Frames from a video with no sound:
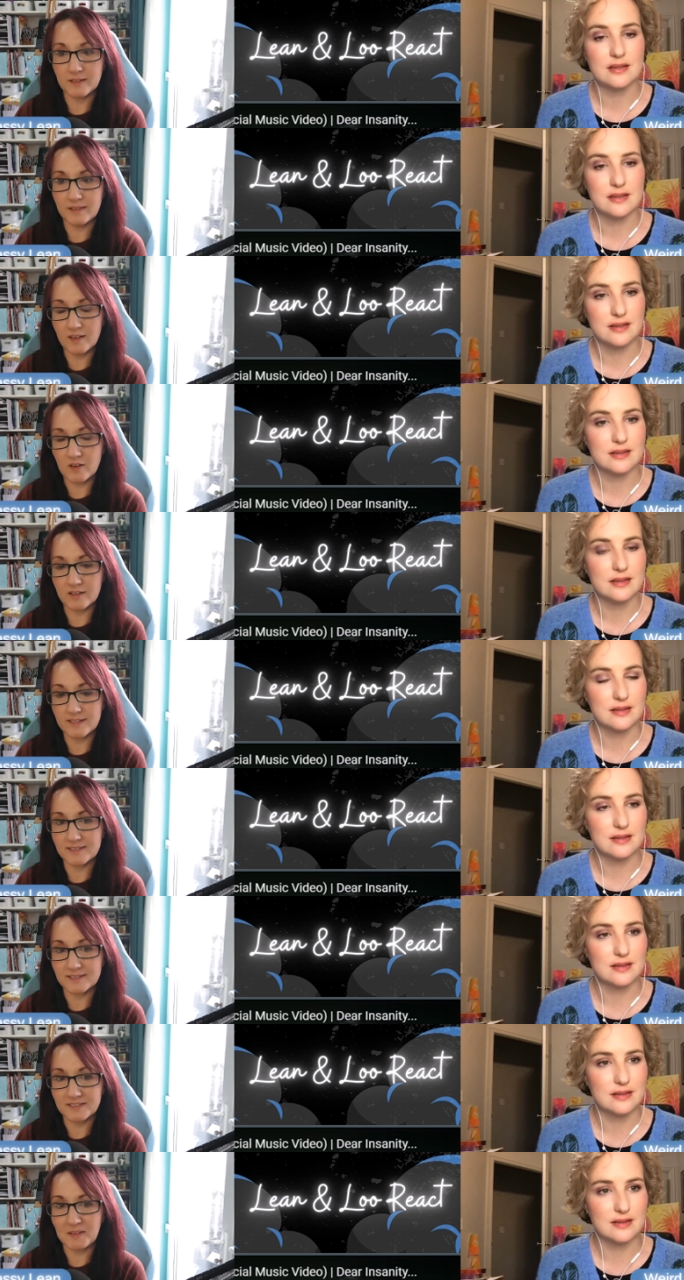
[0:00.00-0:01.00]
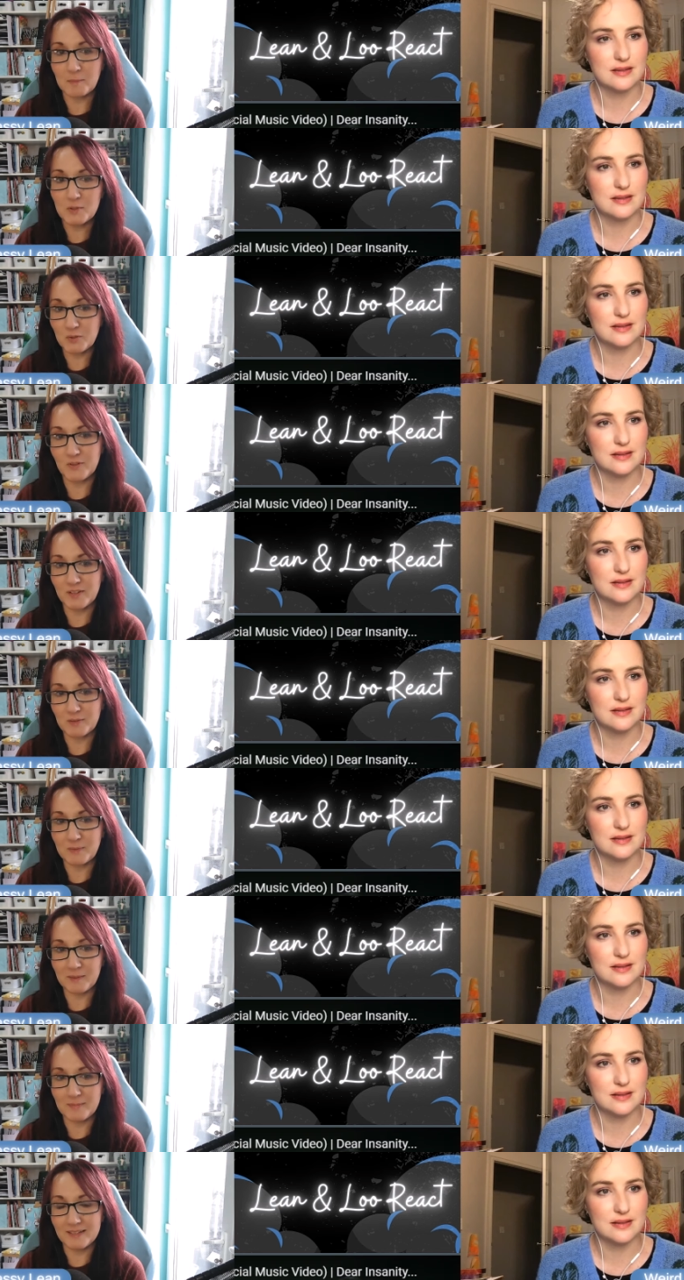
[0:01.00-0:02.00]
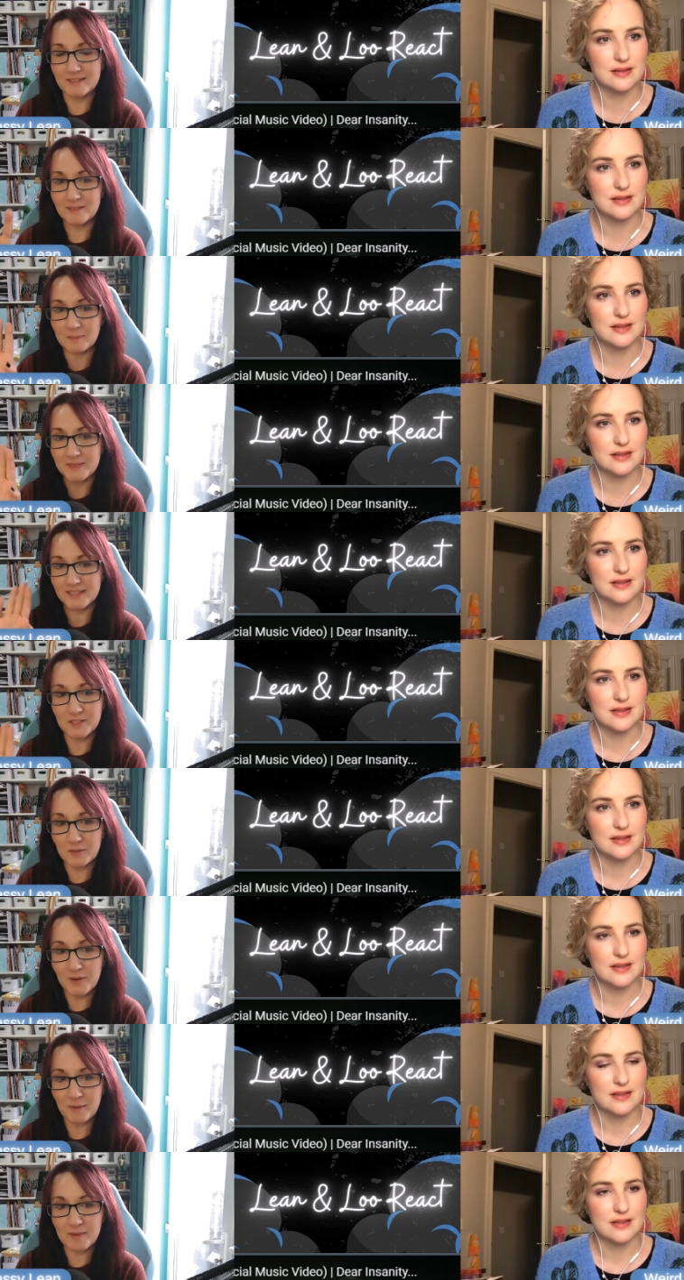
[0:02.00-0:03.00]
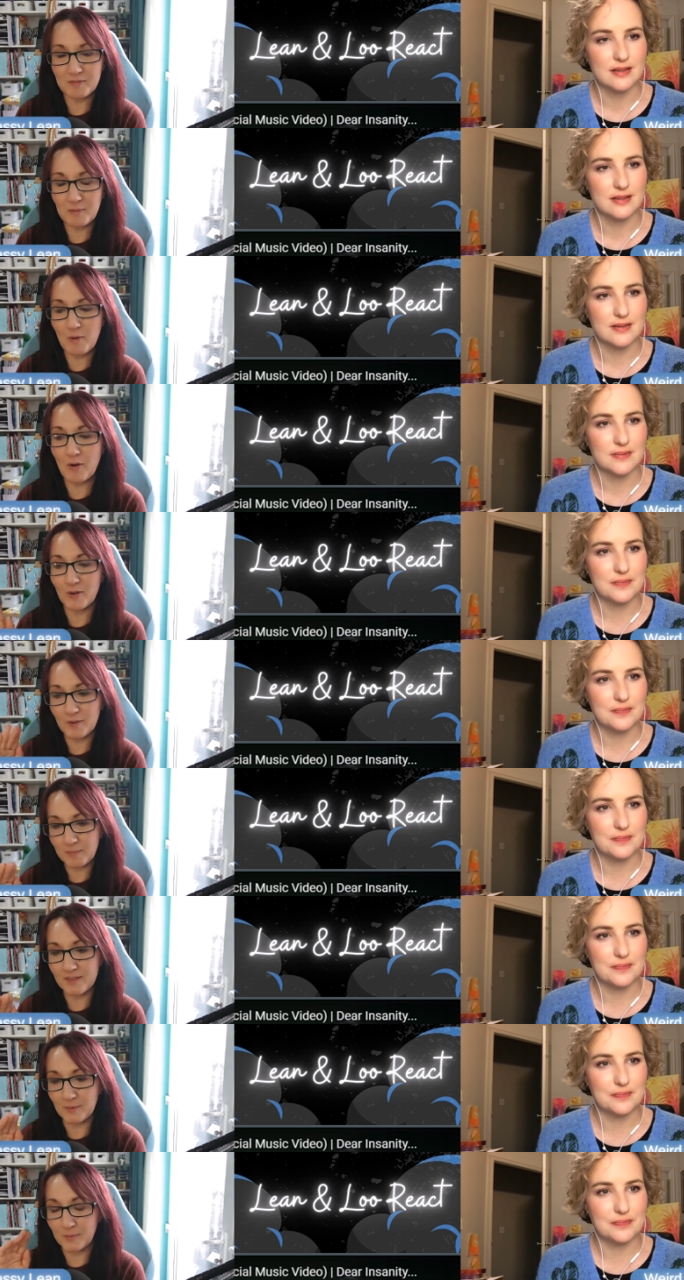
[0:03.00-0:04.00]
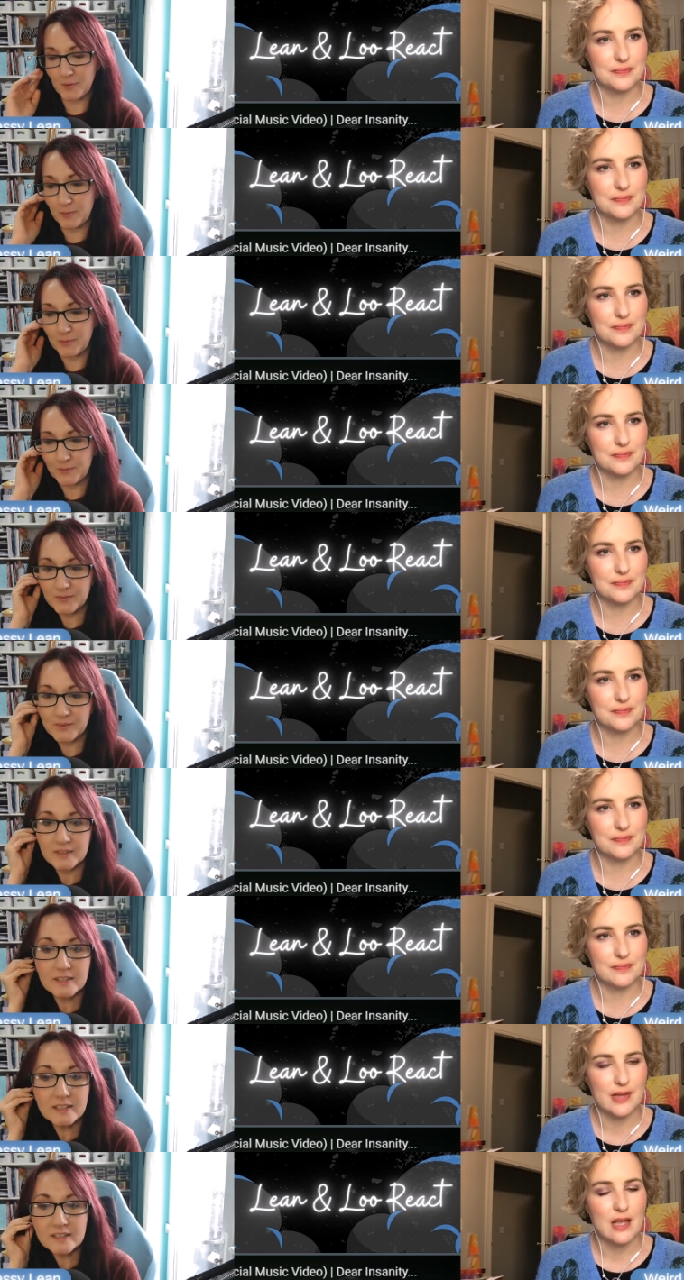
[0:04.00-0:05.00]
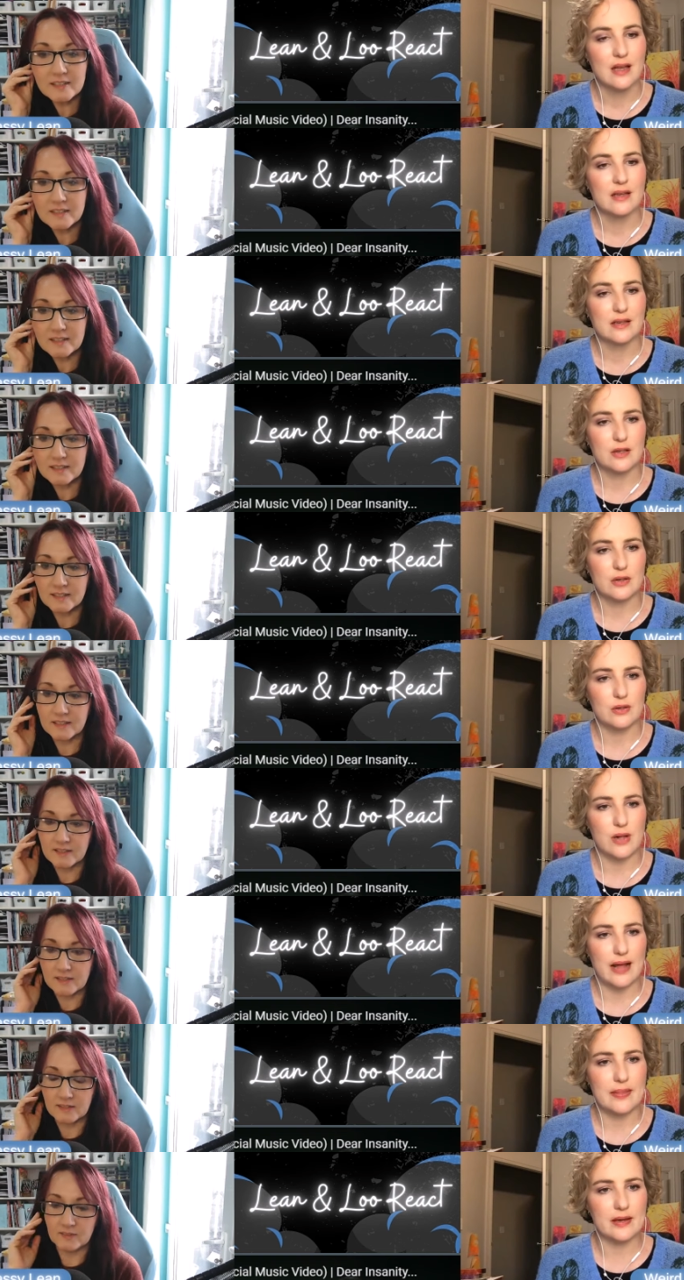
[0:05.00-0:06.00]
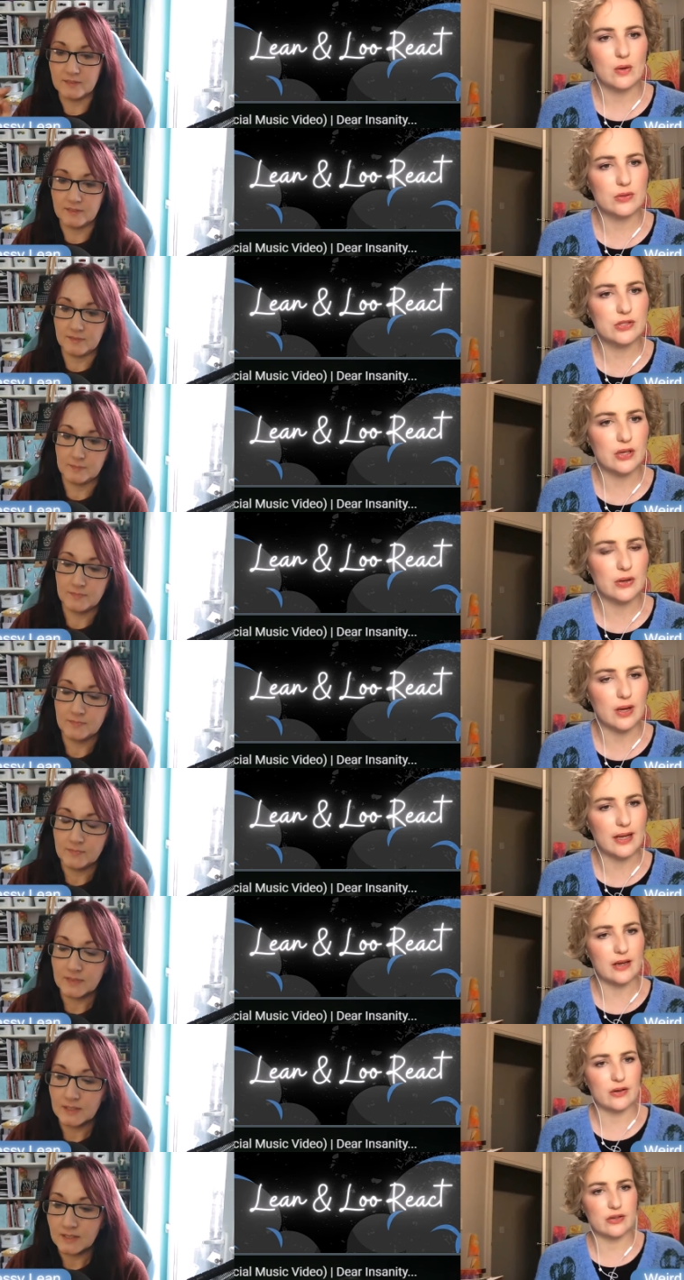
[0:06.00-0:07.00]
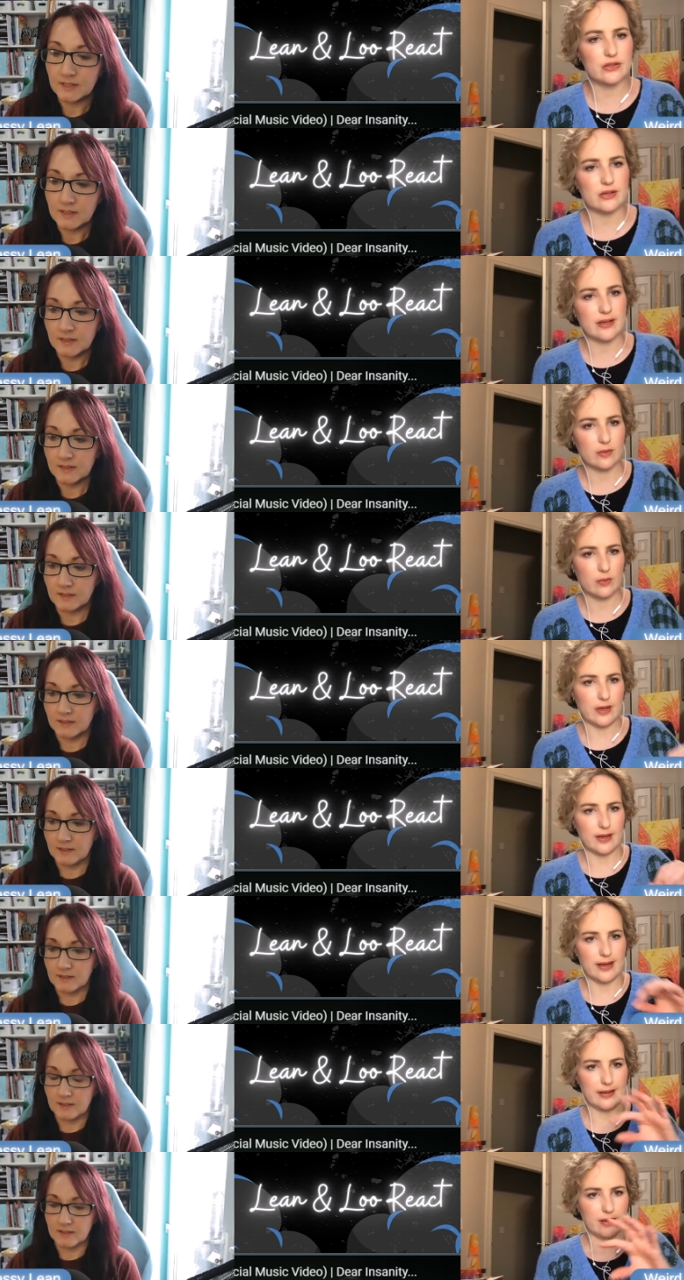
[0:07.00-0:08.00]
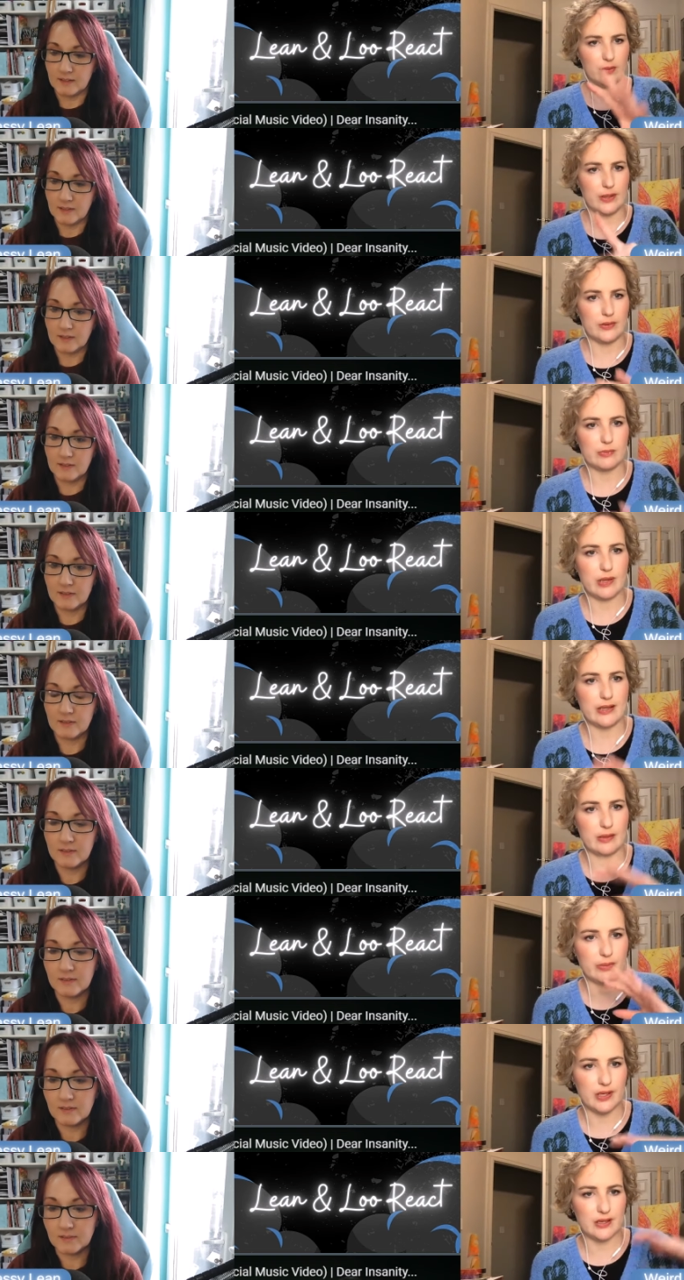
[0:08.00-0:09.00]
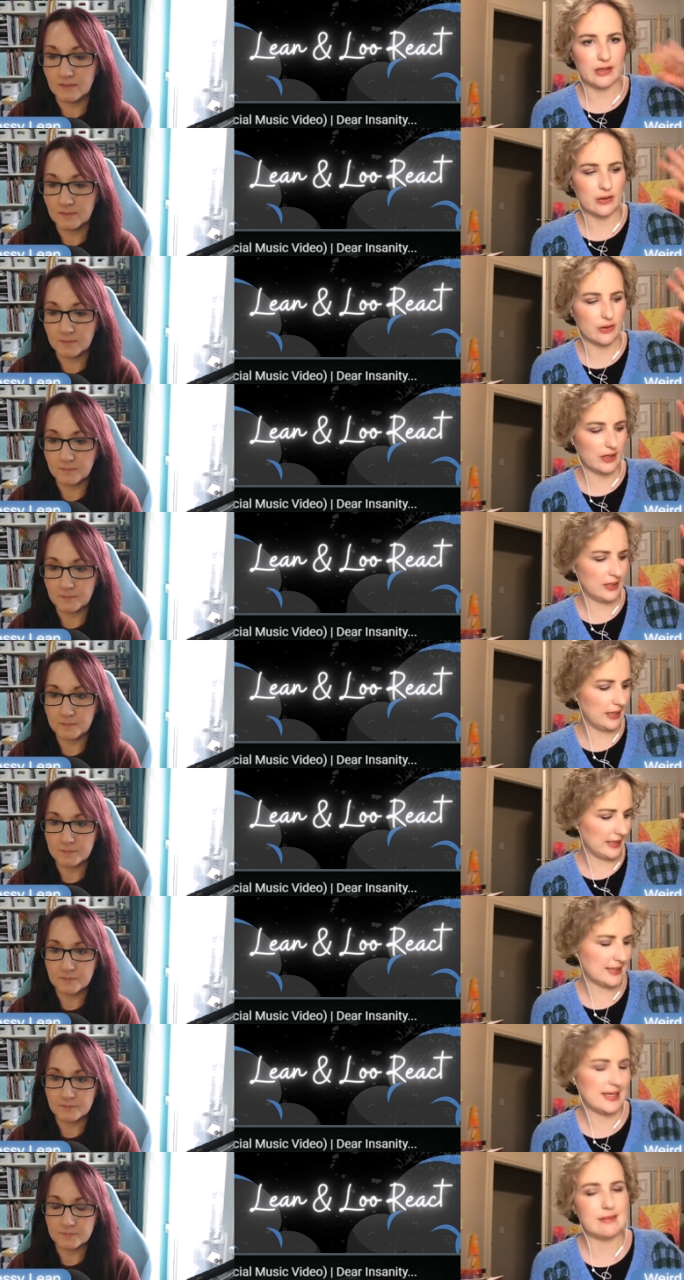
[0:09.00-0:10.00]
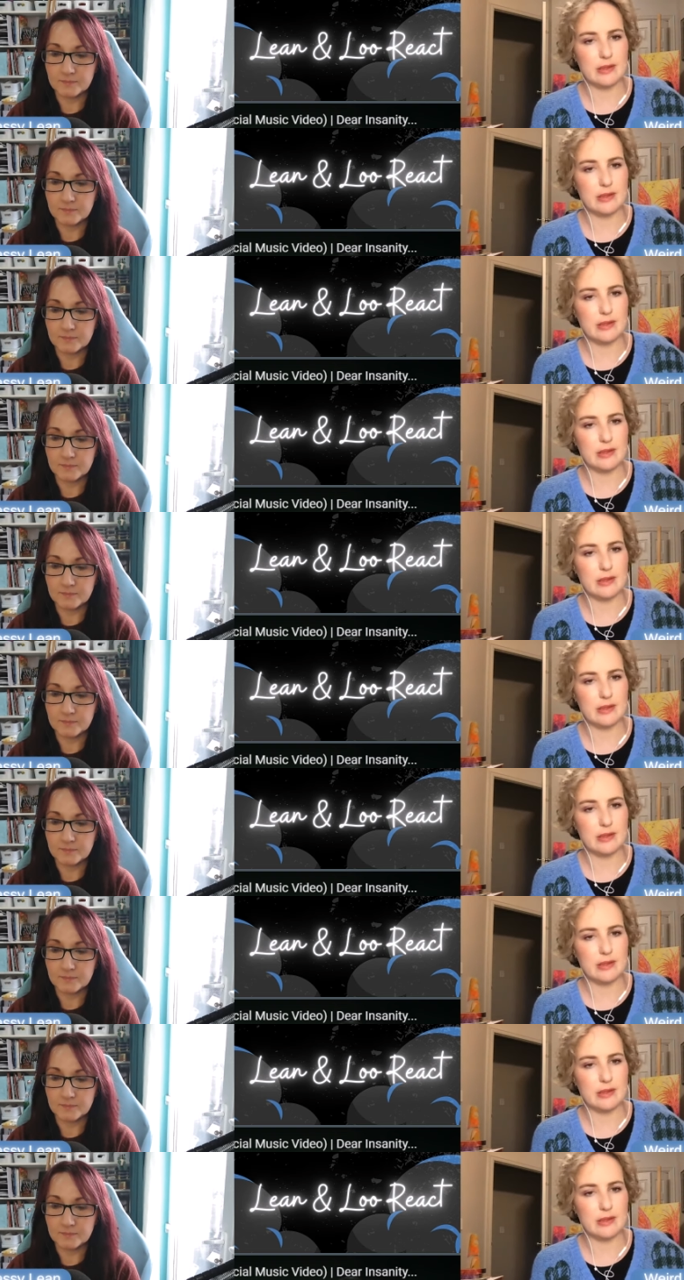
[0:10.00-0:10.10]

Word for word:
Speaker 1: being the artist. I'm sure that's what that means. Somebody can correct me if I'm wrong, but there we go. Cool.
Speaker 2: And then also I noticed like what, like when he was playing the piano and he like slammed the